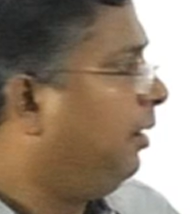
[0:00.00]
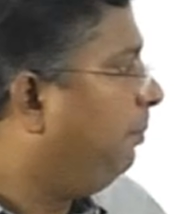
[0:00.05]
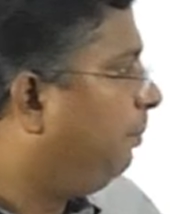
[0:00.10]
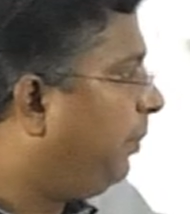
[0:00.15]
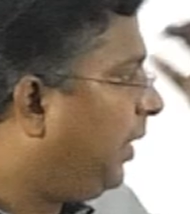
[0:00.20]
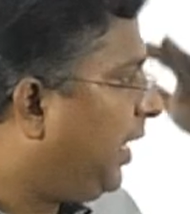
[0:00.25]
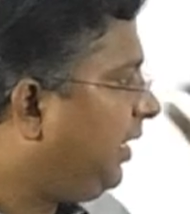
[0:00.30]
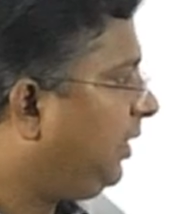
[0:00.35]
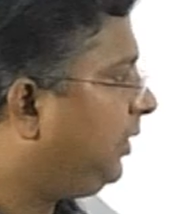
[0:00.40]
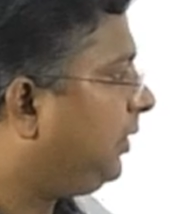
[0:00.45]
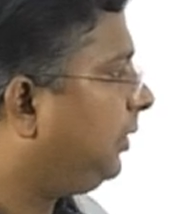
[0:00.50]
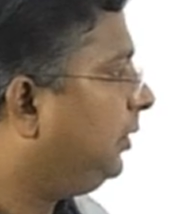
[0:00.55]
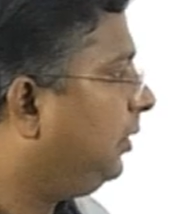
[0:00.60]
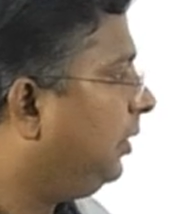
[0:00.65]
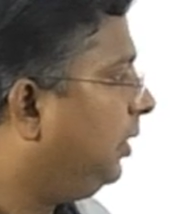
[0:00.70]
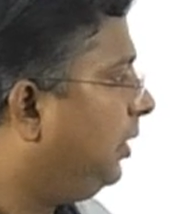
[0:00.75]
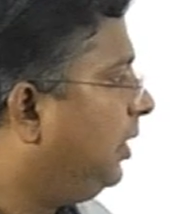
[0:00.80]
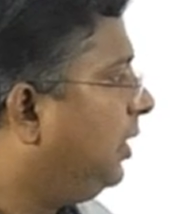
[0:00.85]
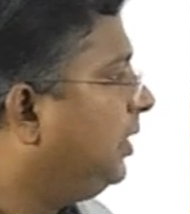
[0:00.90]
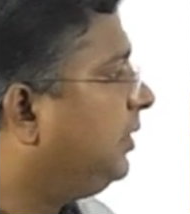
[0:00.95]
But
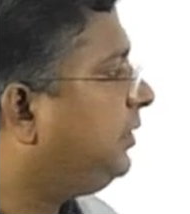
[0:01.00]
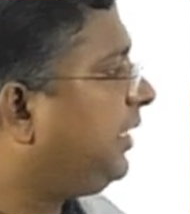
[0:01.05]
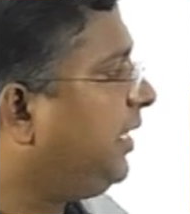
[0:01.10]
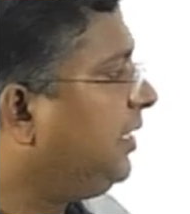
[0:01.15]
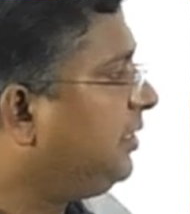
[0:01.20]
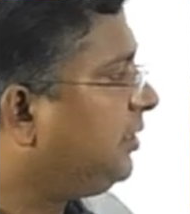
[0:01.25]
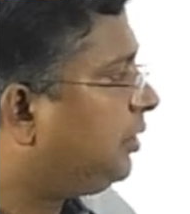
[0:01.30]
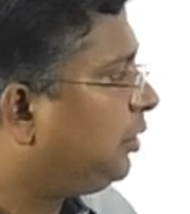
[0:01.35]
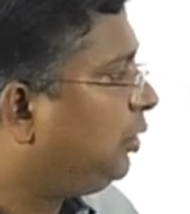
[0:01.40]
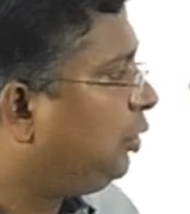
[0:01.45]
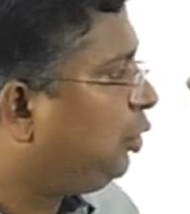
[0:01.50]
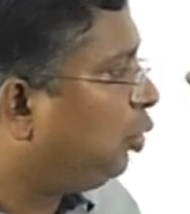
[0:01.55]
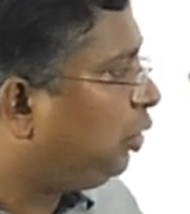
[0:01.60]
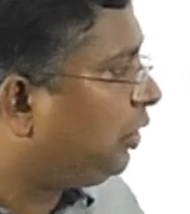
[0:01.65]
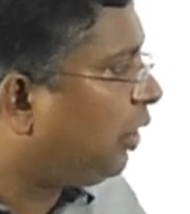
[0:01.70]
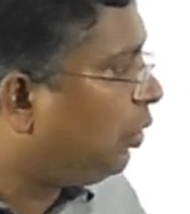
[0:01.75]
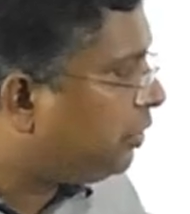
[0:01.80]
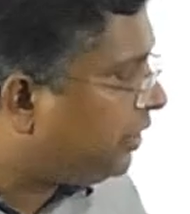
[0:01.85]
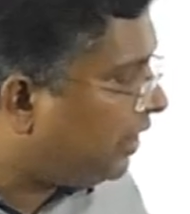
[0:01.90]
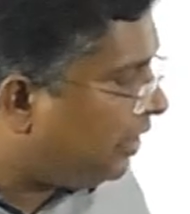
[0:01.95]
since
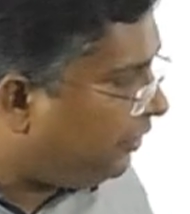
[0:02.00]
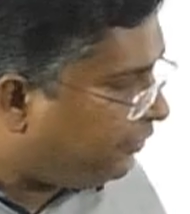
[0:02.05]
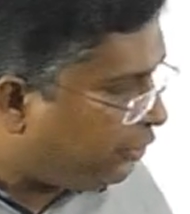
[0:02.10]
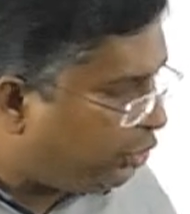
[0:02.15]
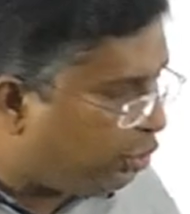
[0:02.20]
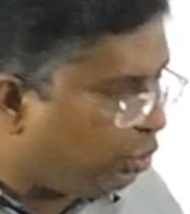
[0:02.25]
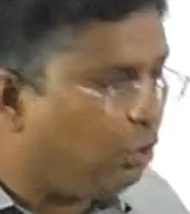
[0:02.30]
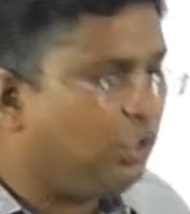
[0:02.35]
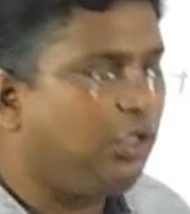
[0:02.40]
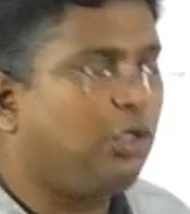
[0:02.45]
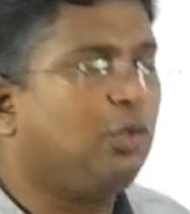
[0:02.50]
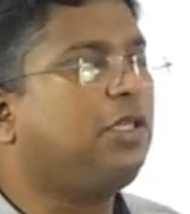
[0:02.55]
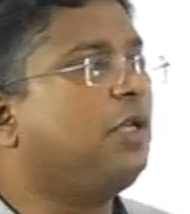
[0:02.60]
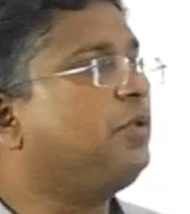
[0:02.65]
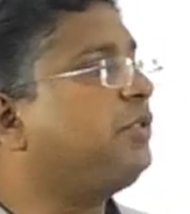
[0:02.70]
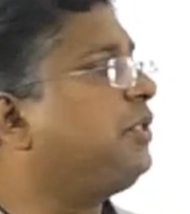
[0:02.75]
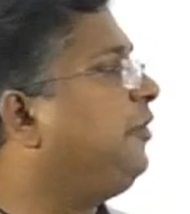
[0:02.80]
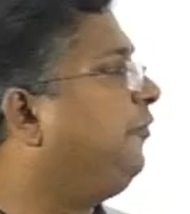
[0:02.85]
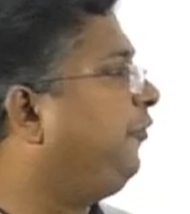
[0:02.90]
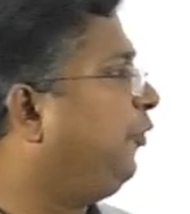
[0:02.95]
June
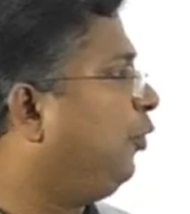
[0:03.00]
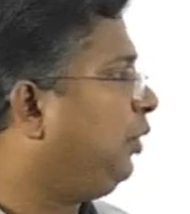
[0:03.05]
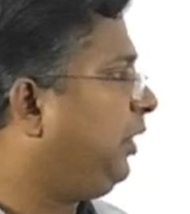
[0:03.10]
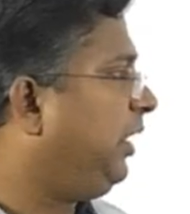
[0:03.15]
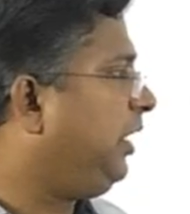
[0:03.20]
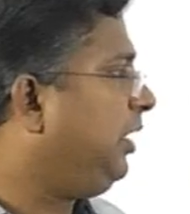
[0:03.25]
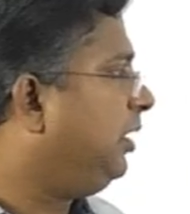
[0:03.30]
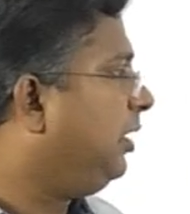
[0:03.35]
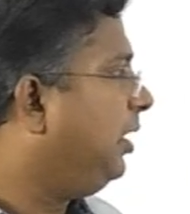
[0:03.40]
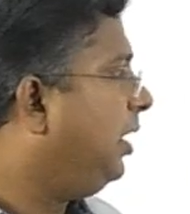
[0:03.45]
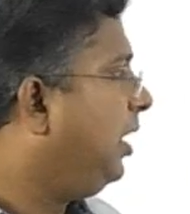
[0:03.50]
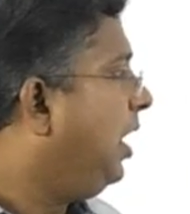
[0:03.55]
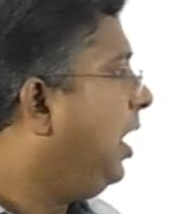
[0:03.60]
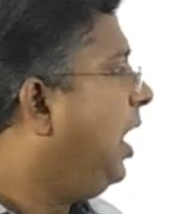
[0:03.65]
2014,